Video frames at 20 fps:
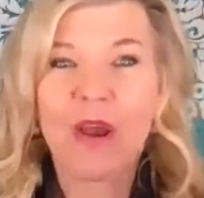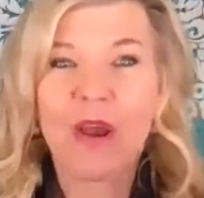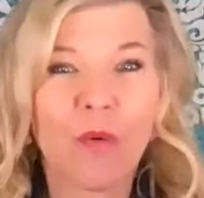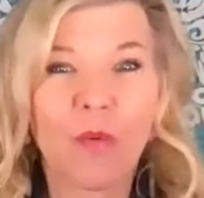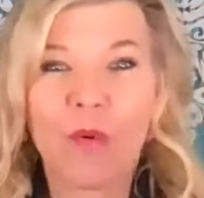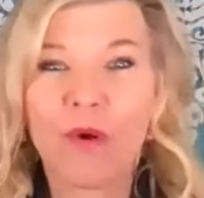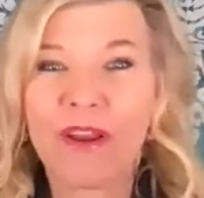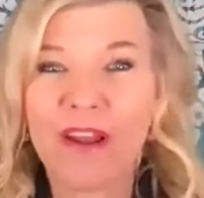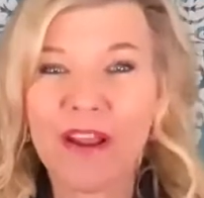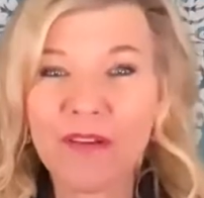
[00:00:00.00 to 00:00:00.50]

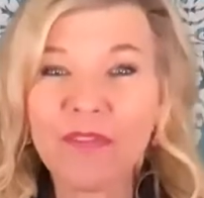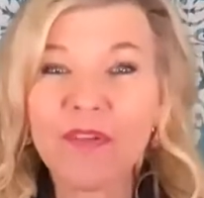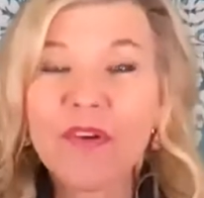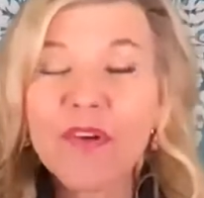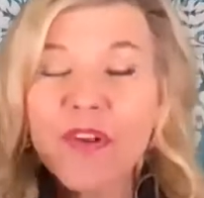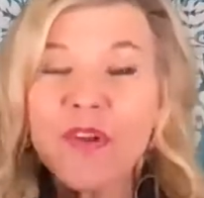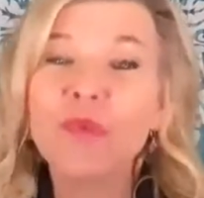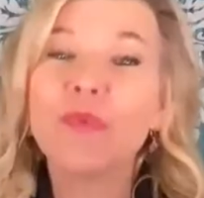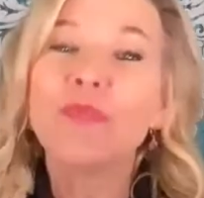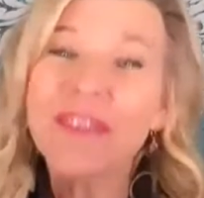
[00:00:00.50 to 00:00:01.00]
Whatever
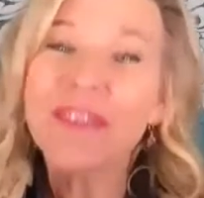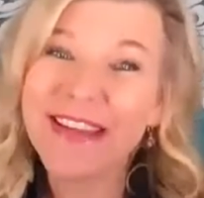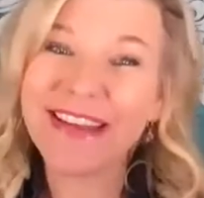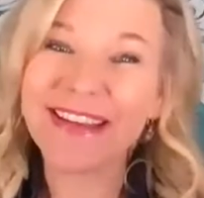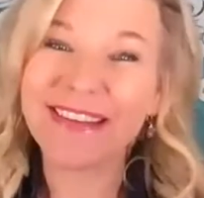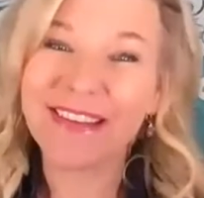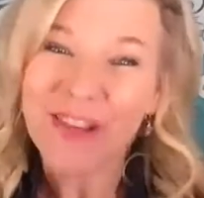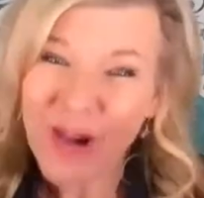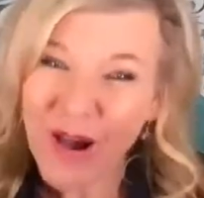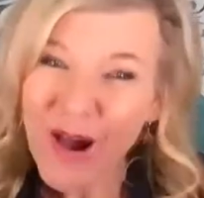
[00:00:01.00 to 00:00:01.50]
you
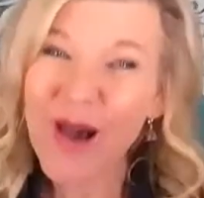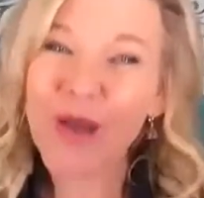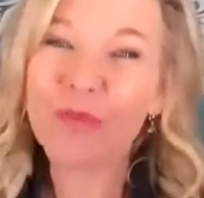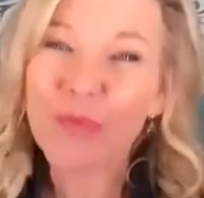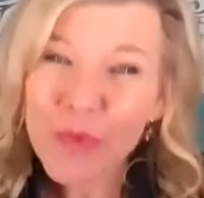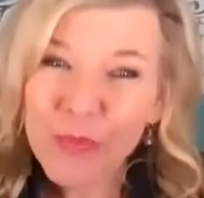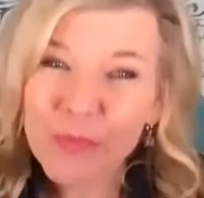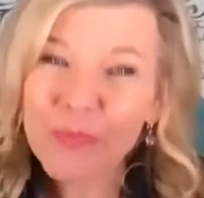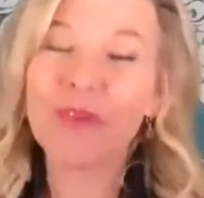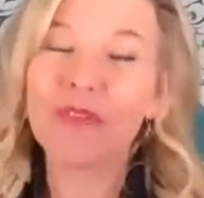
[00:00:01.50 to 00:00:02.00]
need, God
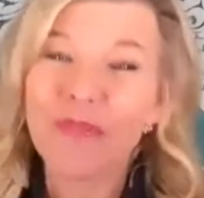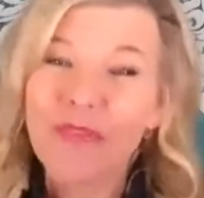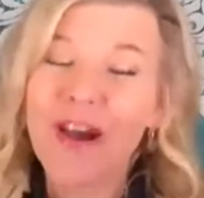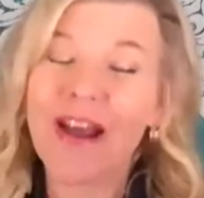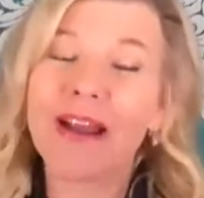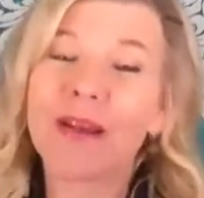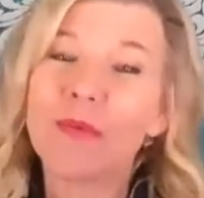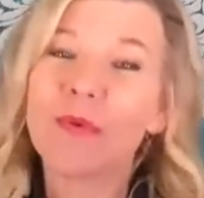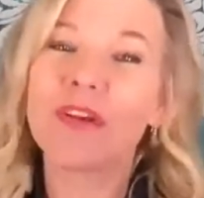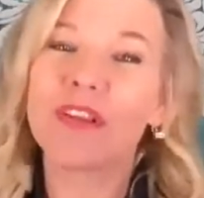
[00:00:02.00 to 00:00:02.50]
will
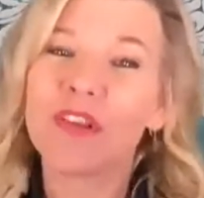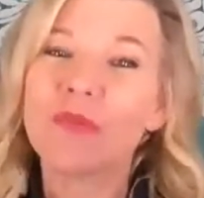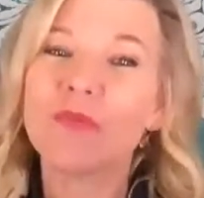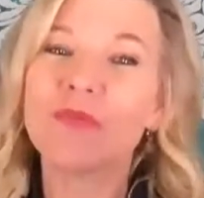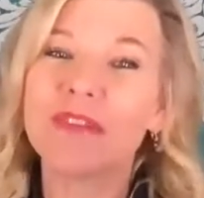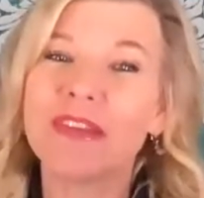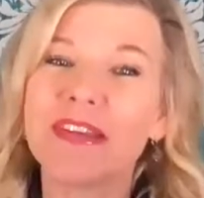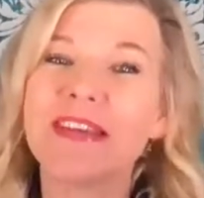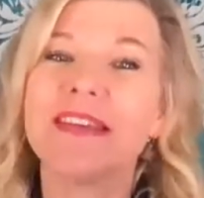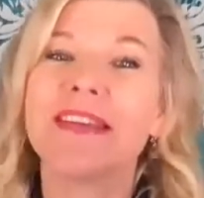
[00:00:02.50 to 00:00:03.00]
provide what you
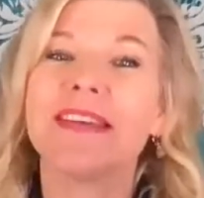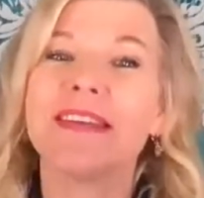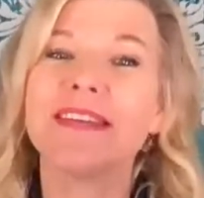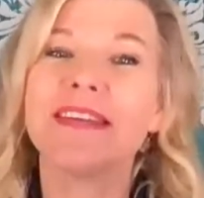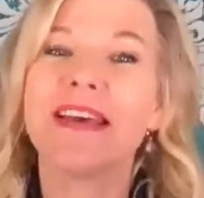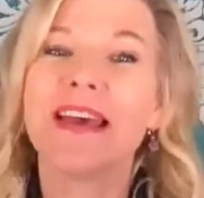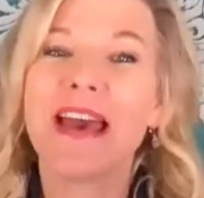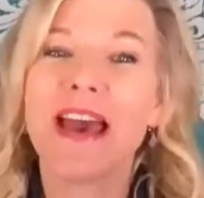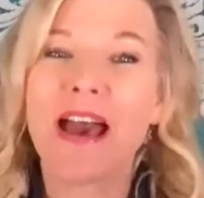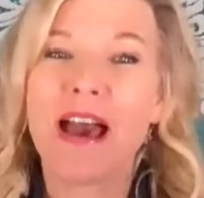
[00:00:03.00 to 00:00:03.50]
need.
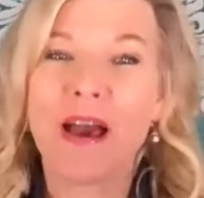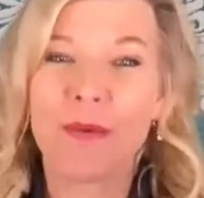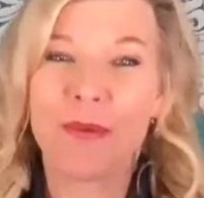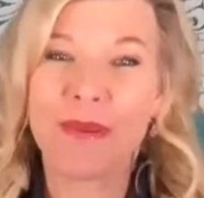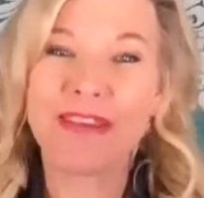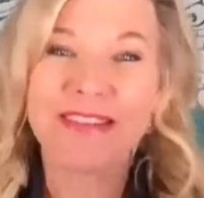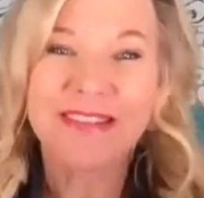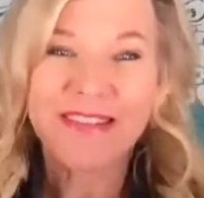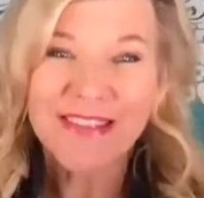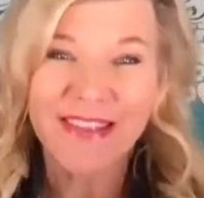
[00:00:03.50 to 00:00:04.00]

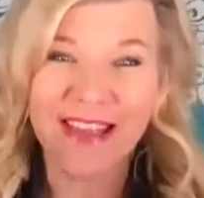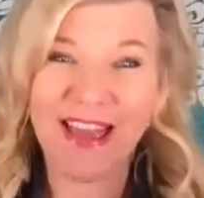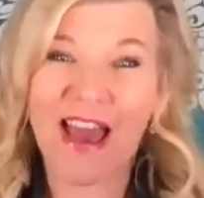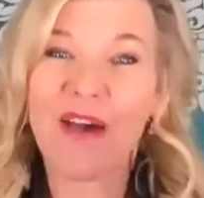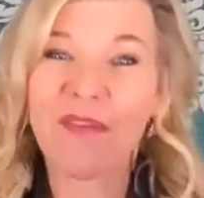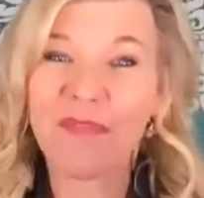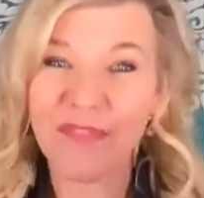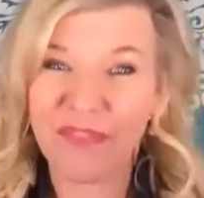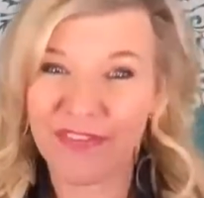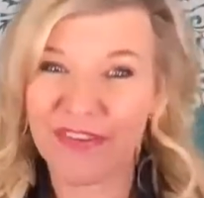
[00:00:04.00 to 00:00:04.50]
He is
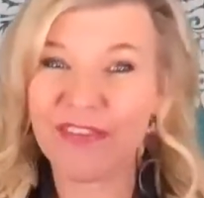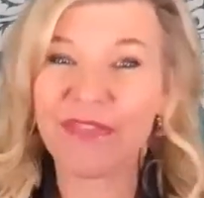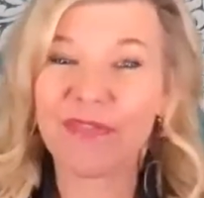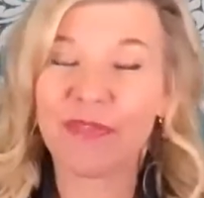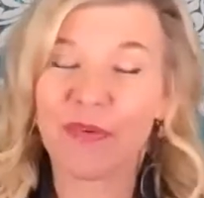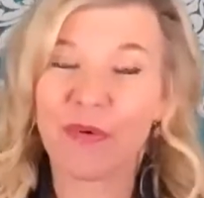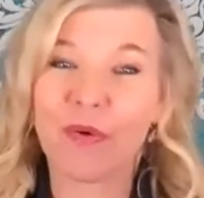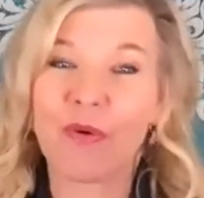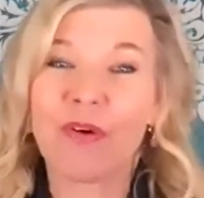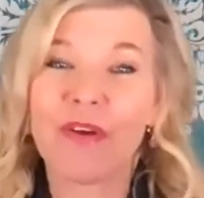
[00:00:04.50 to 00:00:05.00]
that
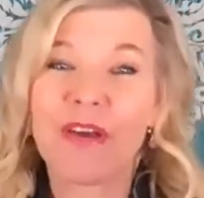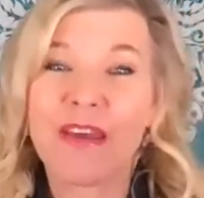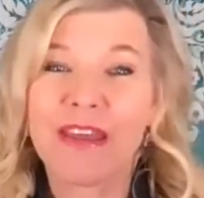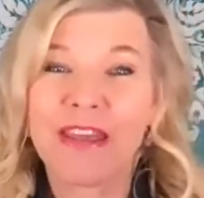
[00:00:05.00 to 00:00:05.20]
faithful.